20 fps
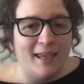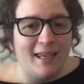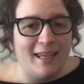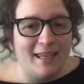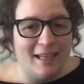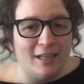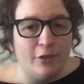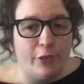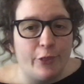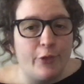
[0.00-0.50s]

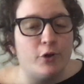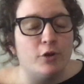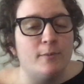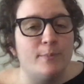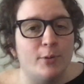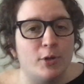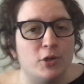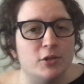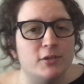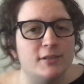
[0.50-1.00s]
In third
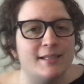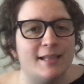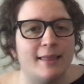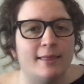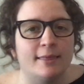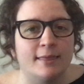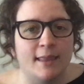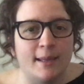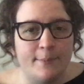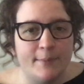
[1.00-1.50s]

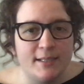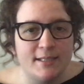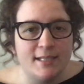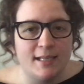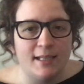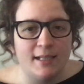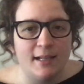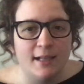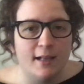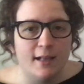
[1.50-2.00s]
person limited,